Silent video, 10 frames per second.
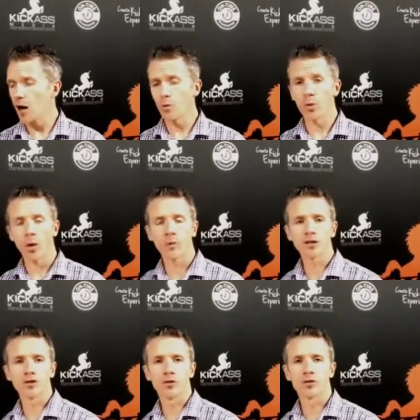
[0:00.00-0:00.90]
we want to make
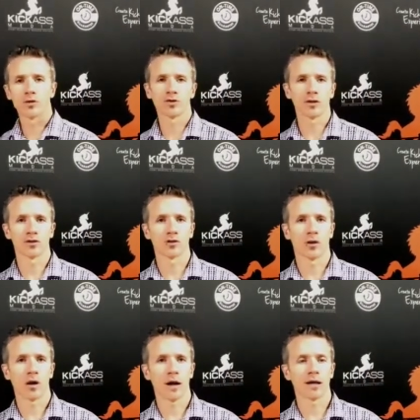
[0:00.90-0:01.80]
sure that those things are in
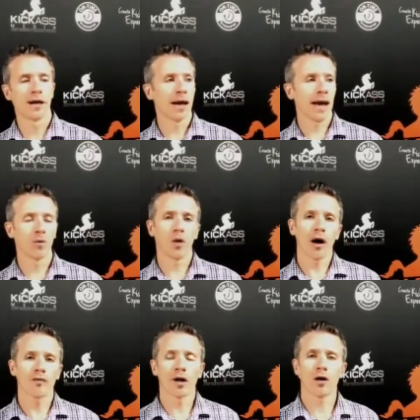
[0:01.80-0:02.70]
line, and we'll
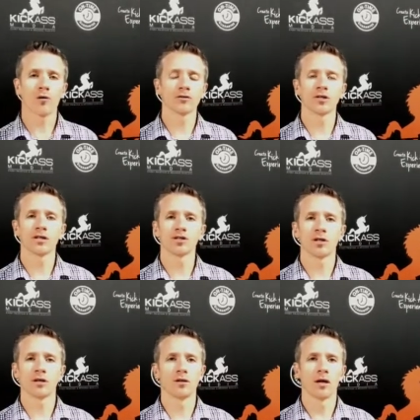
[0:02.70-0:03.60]
have that
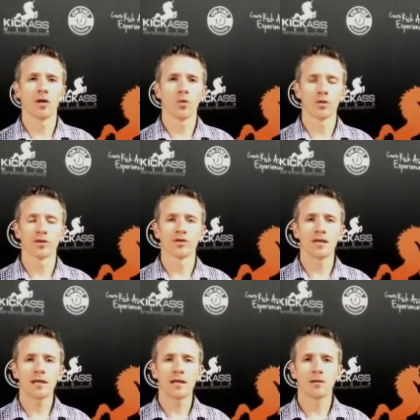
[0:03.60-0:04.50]
conversation with the
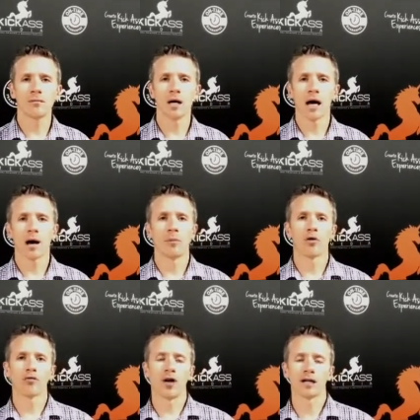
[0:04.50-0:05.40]
team
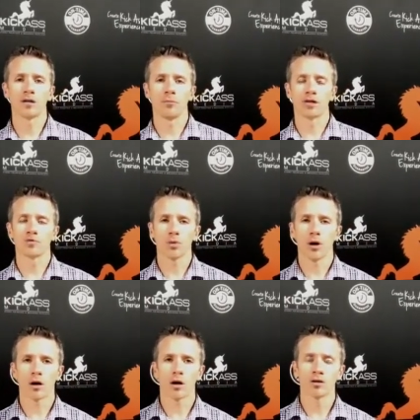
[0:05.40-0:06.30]
about finding the best
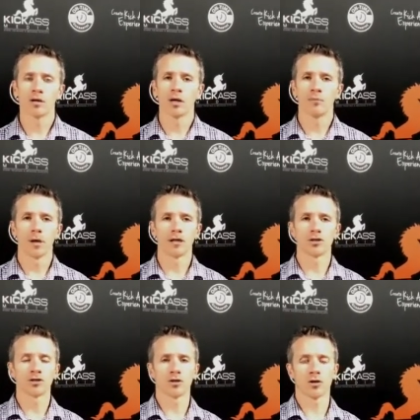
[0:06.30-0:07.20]
product, making
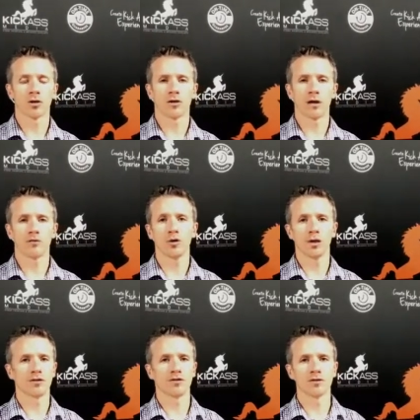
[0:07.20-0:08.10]
sure if you
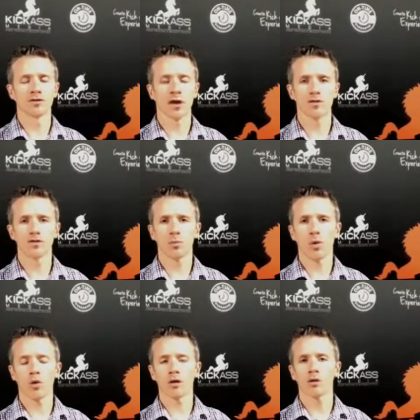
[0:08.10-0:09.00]
need design
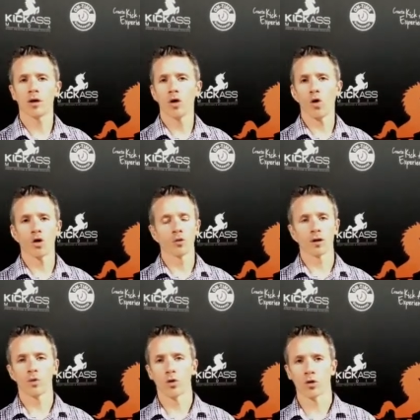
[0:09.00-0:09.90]
support, or we
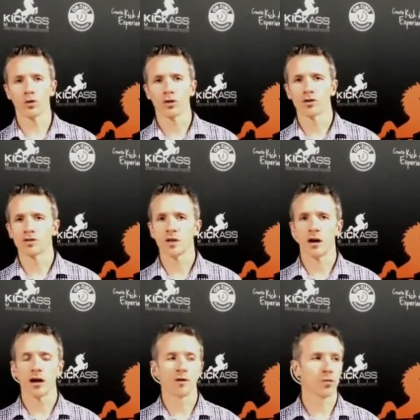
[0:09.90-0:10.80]
can work with your
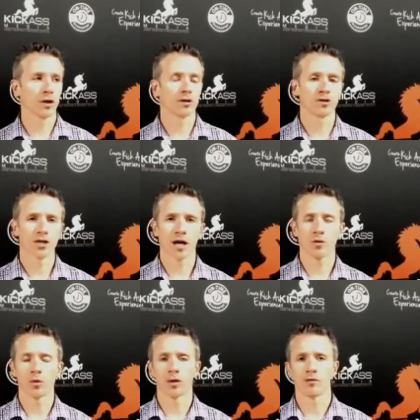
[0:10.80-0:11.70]
design, we can check,
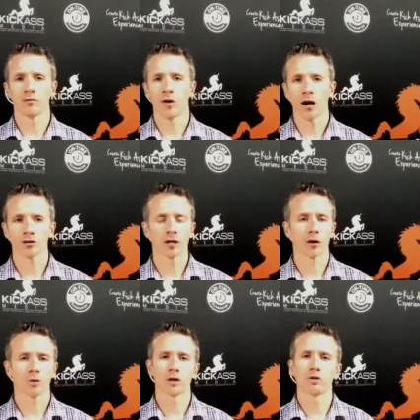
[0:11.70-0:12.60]
we can file
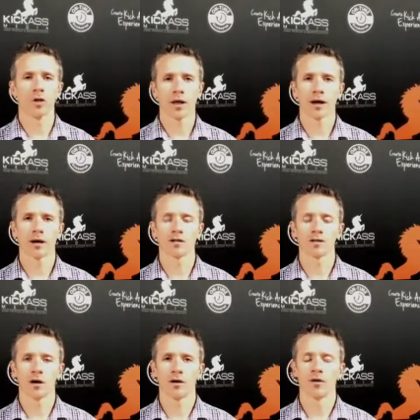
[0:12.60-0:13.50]
check, we can do all that kind of
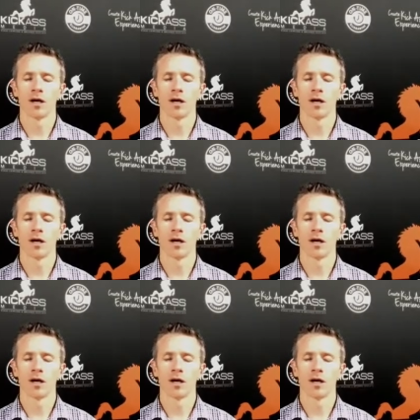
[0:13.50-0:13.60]
stuff